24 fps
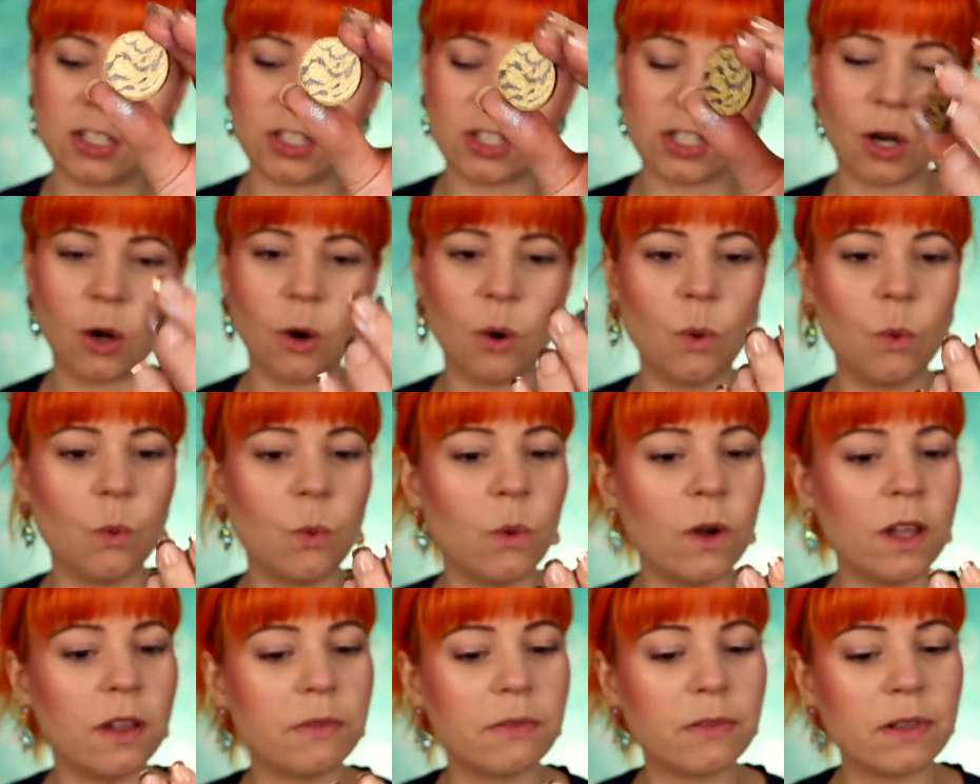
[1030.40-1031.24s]
So
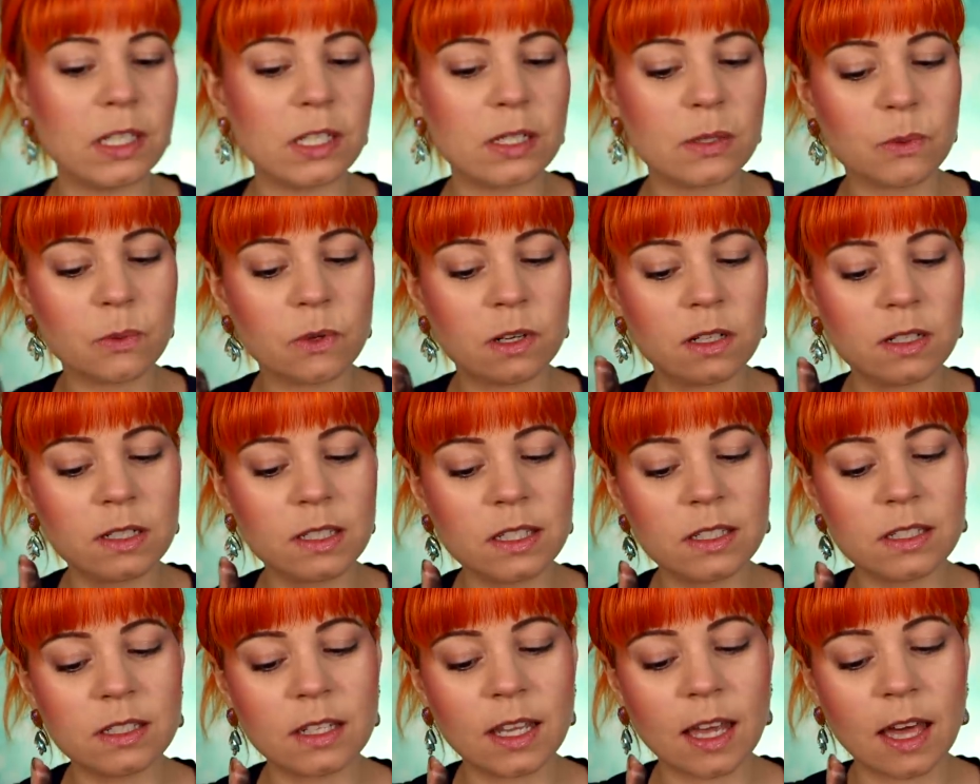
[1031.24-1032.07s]
if we swirl
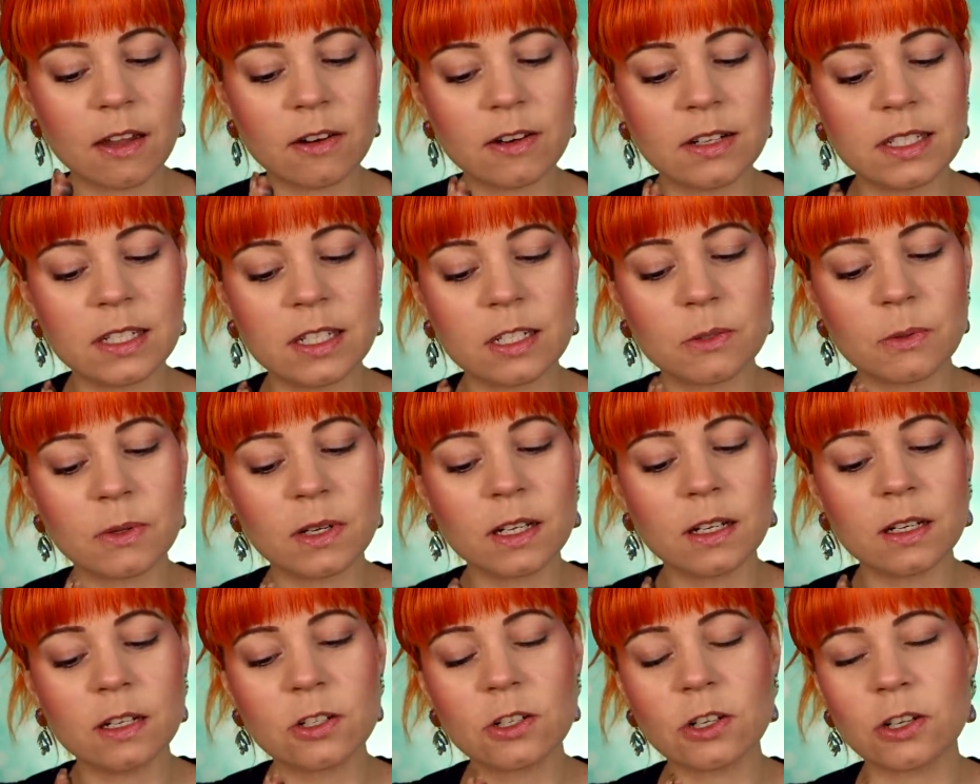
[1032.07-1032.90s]
these together, is this one
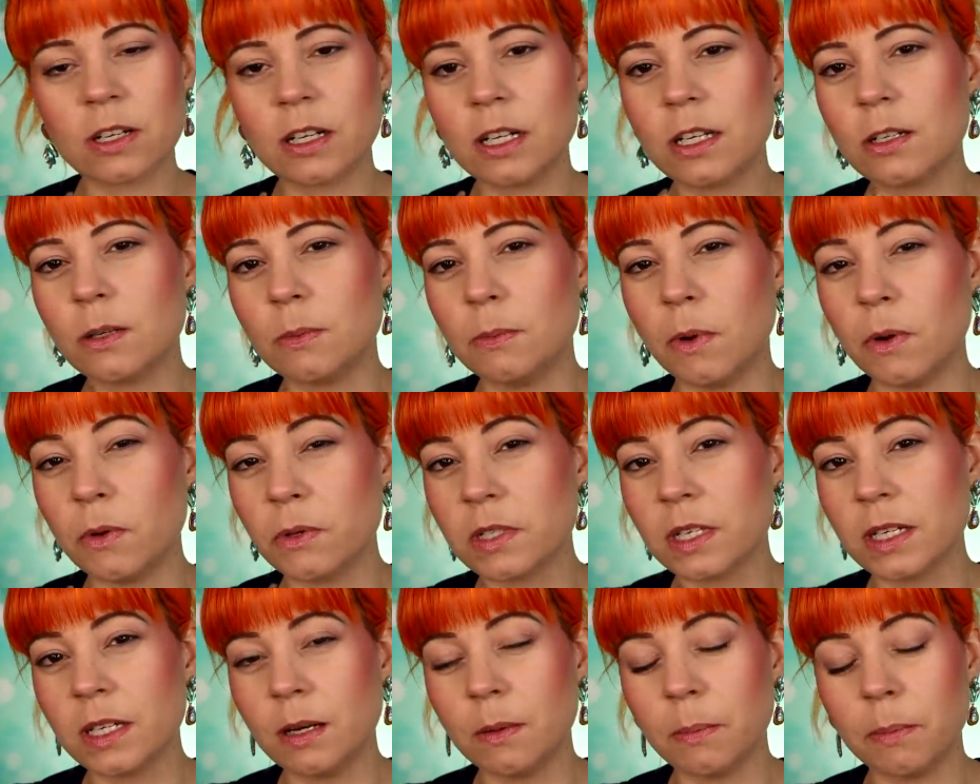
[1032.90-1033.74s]
gonna turn into
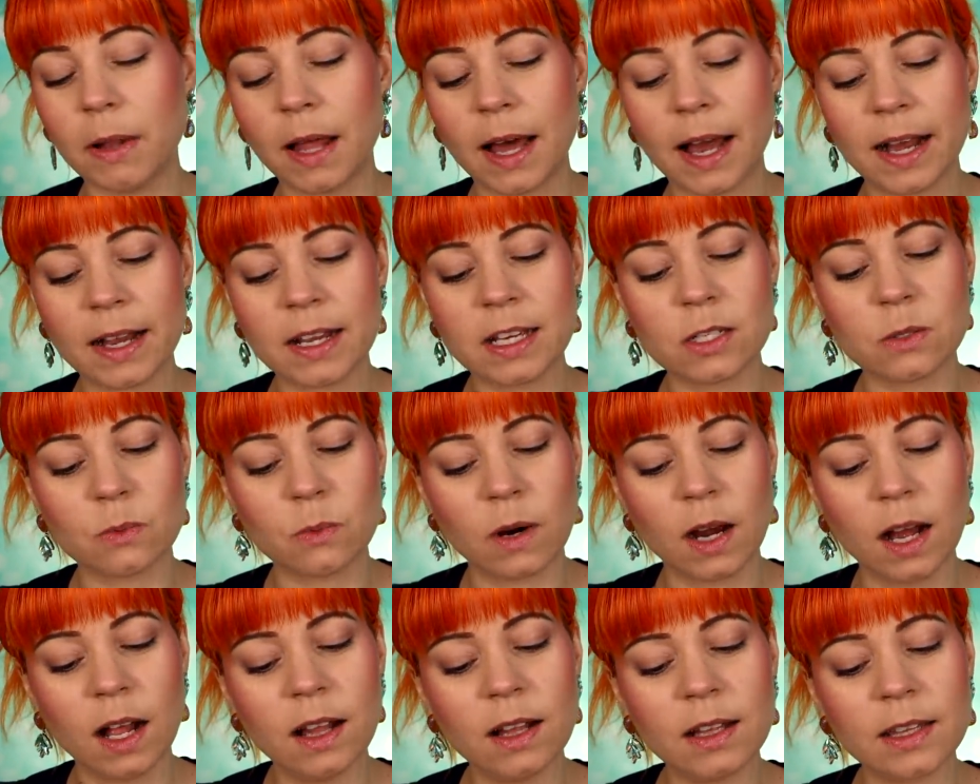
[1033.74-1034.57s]
mostly a black as
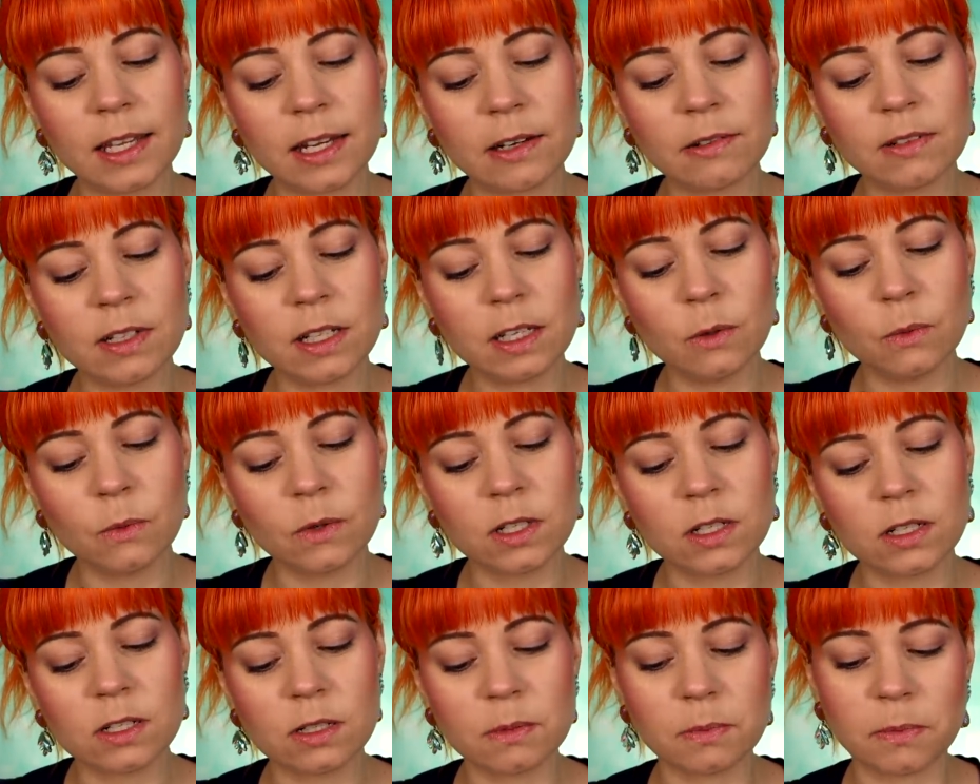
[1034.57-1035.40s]
well? That really
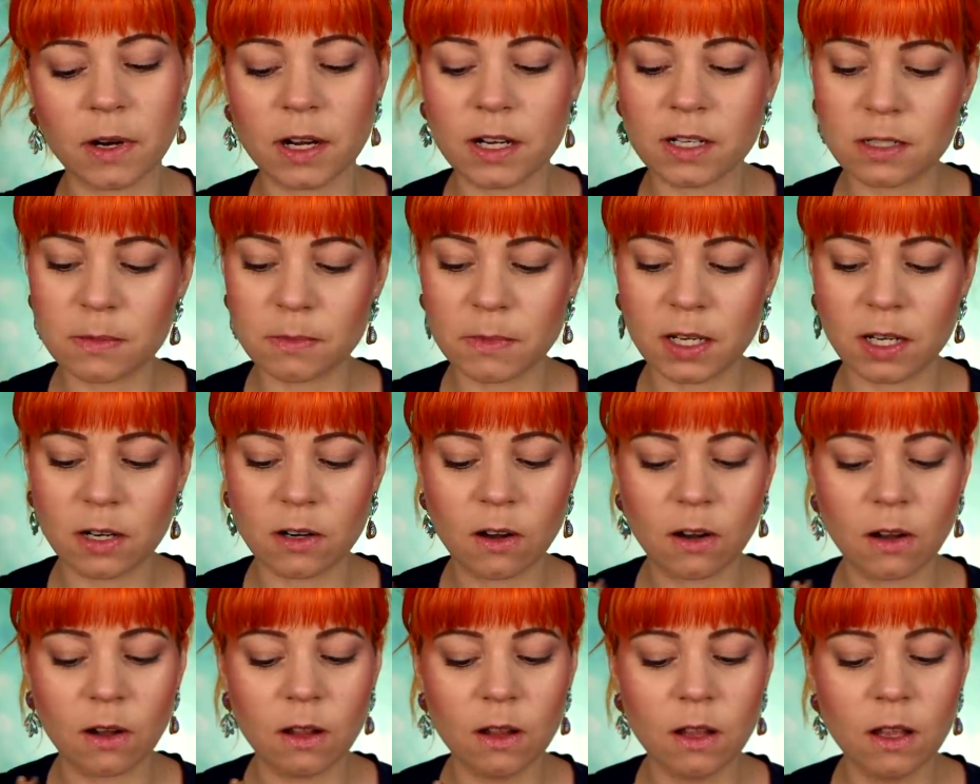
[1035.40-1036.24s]
wouldn't surprise me at
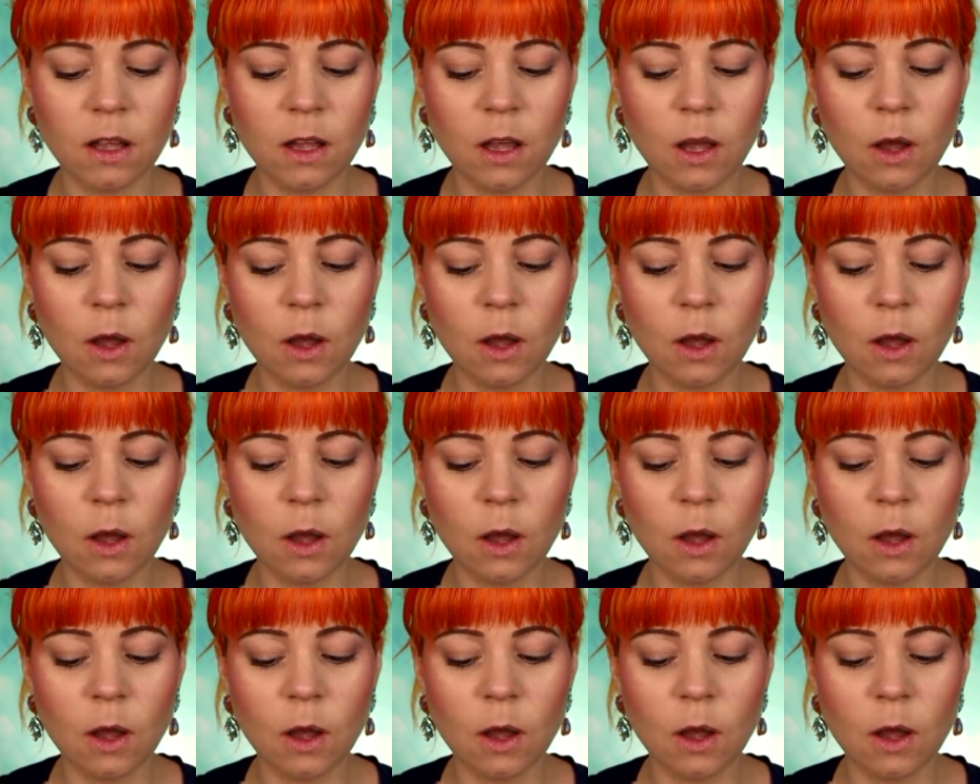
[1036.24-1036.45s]
all.